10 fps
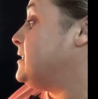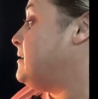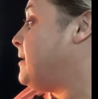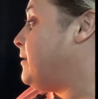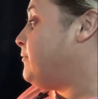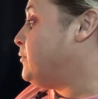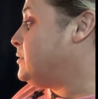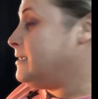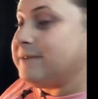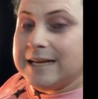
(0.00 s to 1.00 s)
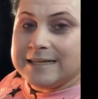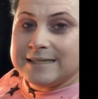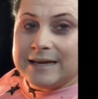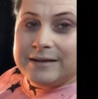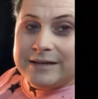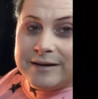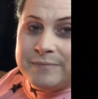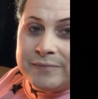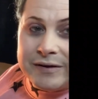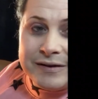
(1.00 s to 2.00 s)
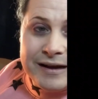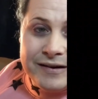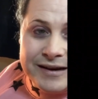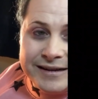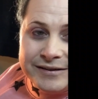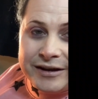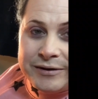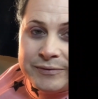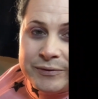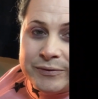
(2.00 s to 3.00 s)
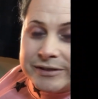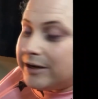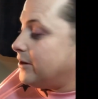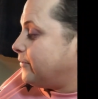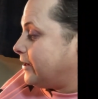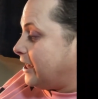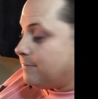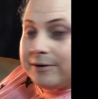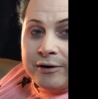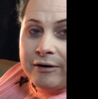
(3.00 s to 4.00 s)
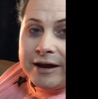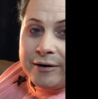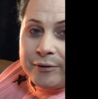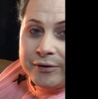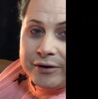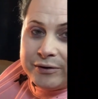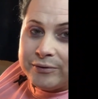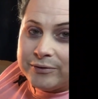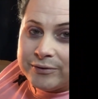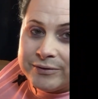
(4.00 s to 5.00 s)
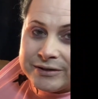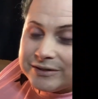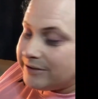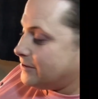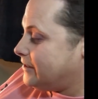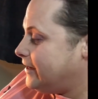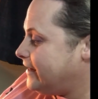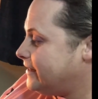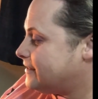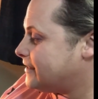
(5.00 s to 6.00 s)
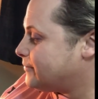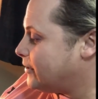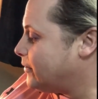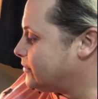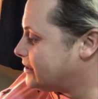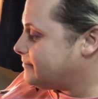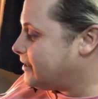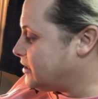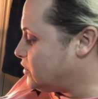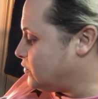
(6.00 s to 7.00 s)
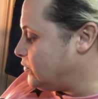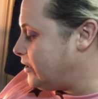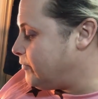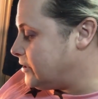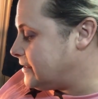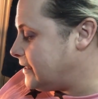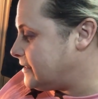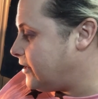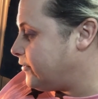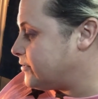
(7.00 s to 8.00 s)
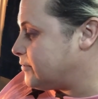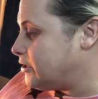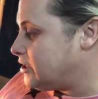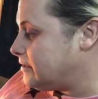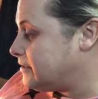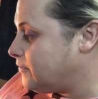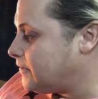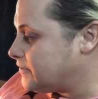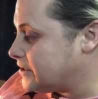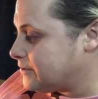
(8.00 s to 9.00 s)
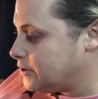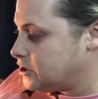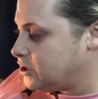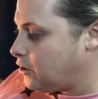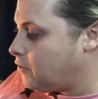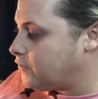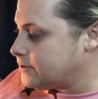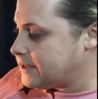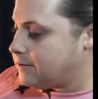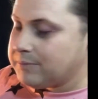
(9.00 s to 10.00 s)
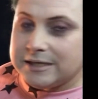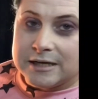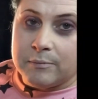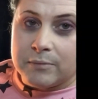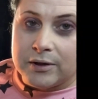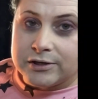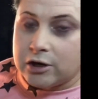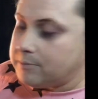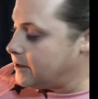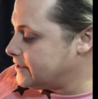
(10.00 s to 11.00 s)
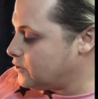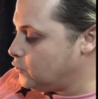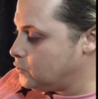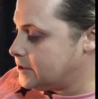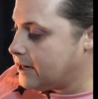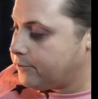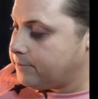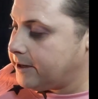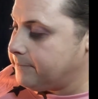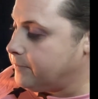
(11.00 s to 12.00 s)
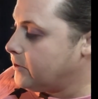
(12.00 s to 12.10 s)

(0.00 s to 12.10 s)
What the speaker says: about 40 minutes, and I'll let you know all what's going on. Keep an eye on your leeks as well, just to make sure, and then once they're done I'll switch this off. I've just switched it off because they'll be done by the time that's cooled down a bit,